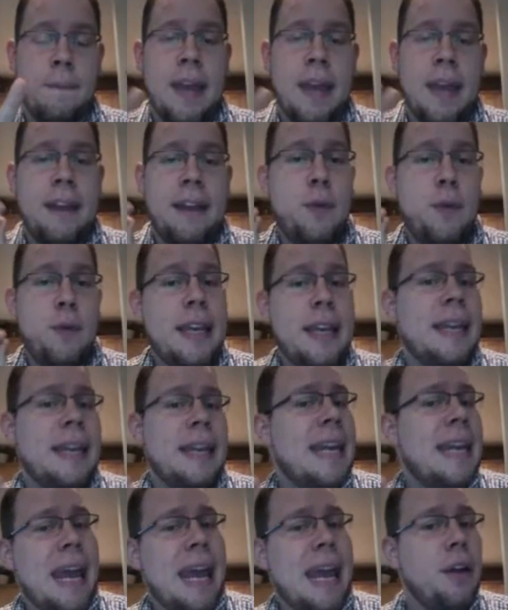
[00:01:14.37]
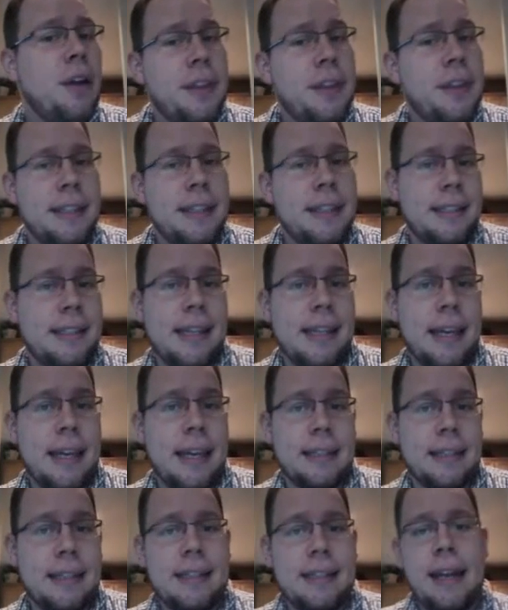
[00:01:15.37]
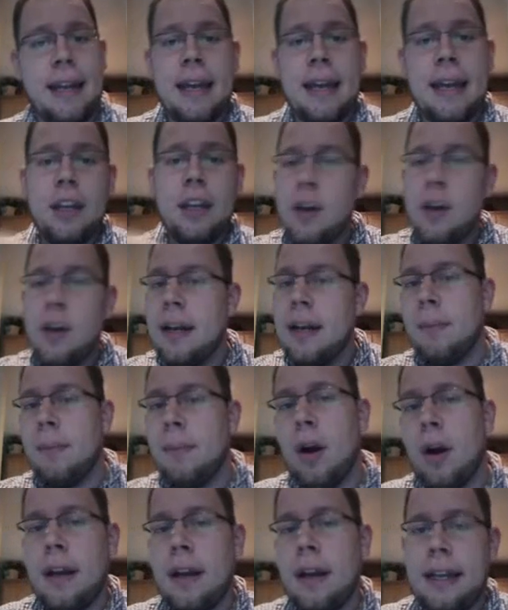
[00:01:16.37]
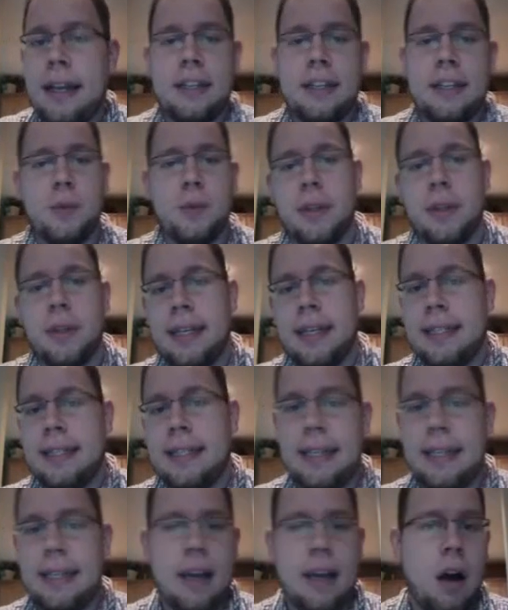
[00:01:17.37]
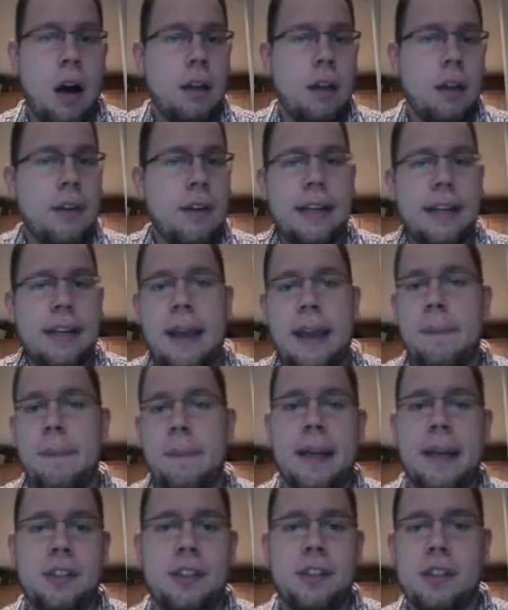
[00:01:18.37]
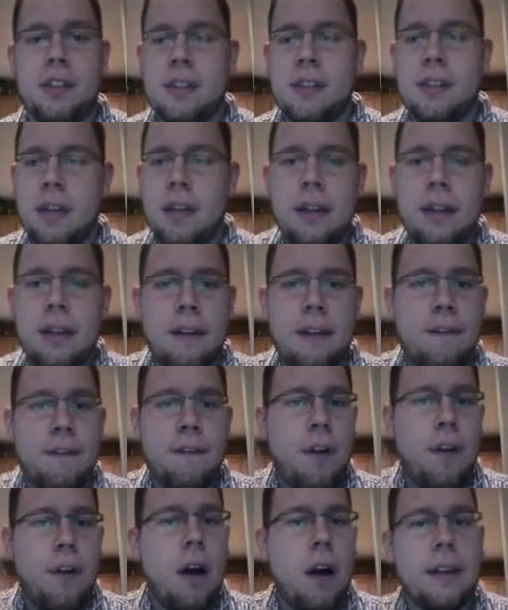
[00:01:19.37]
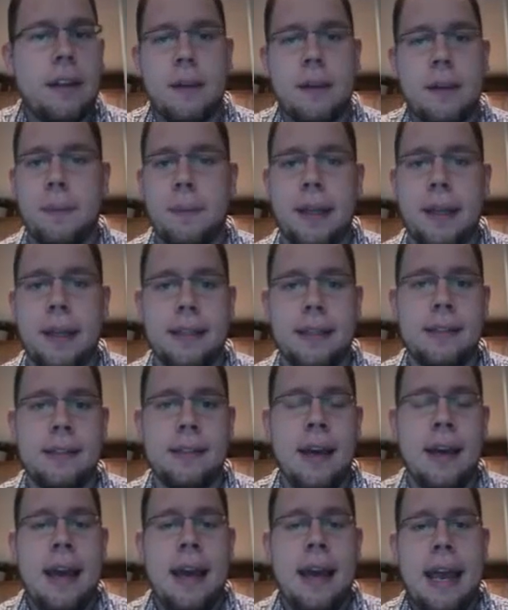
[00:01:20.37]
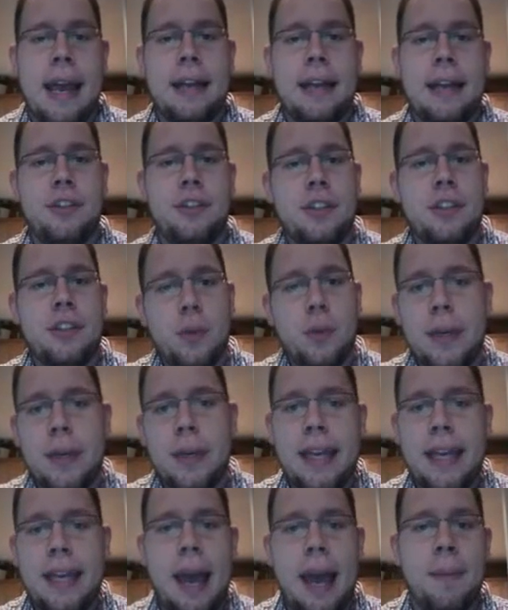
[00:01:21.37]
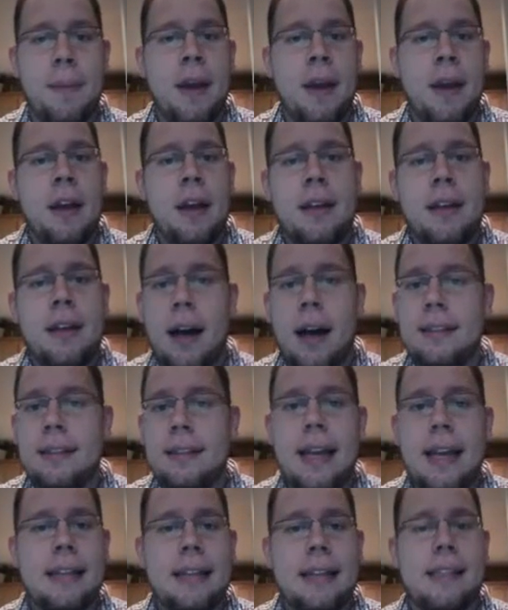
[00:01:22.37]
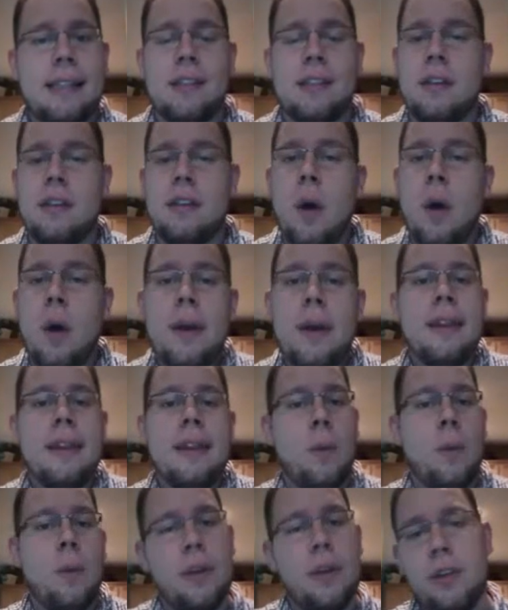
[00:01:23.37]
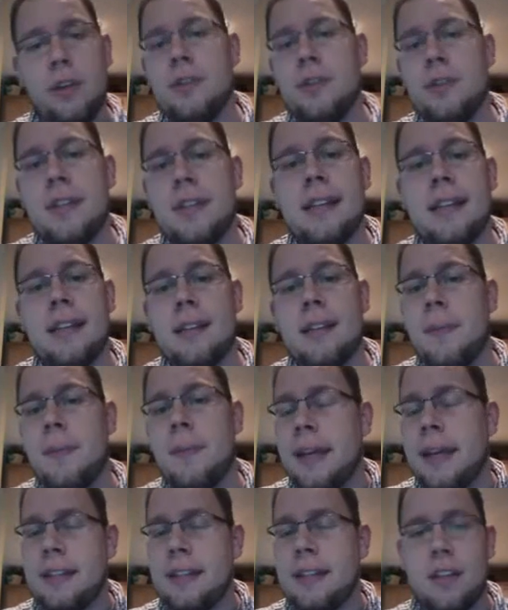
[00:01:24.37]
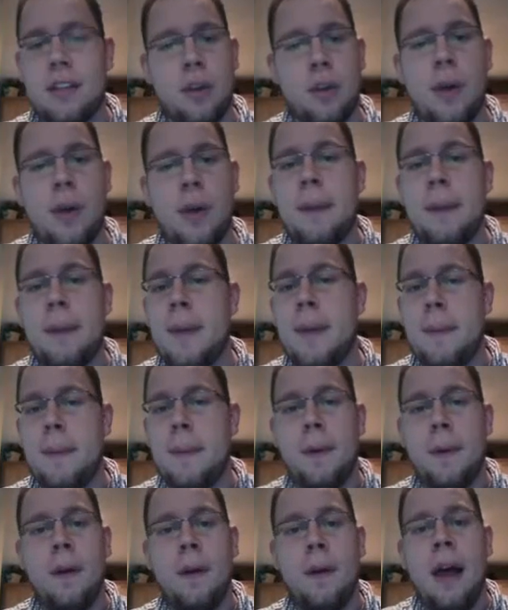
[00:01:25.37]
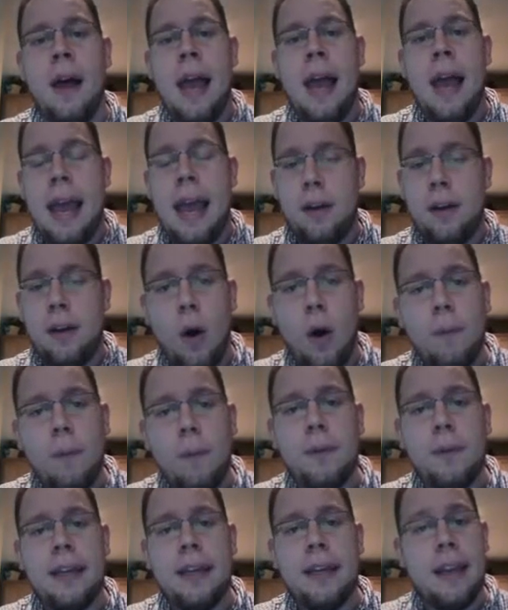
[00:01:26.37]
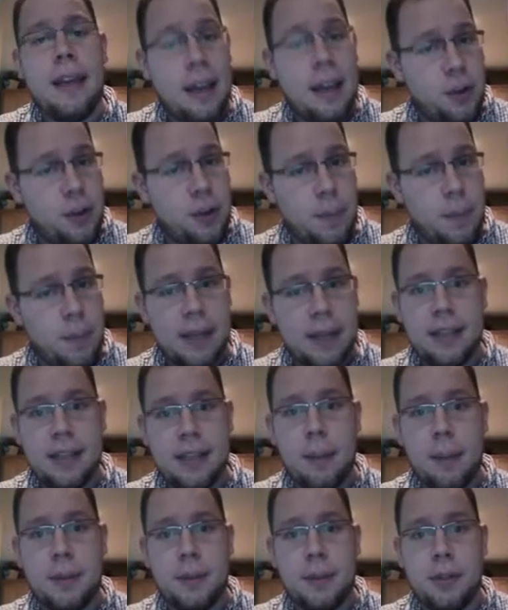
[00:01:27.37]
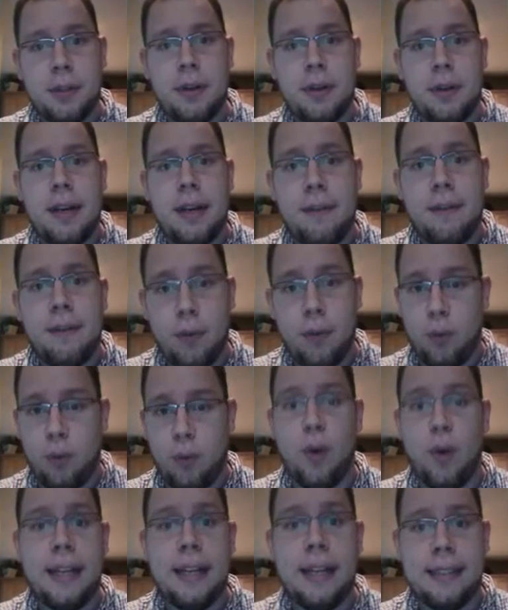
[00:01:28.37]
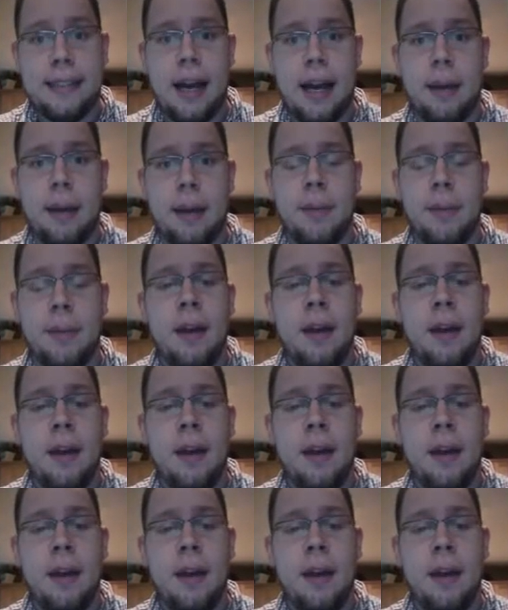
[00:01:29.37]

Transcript: And if we can nail these things, then integrated marketing is really easy. All of our campaigns just suddenly fall into place. And just to recap, context is knowing that when you say something, it's to the right people and hopefully at your best opportunity for the right time.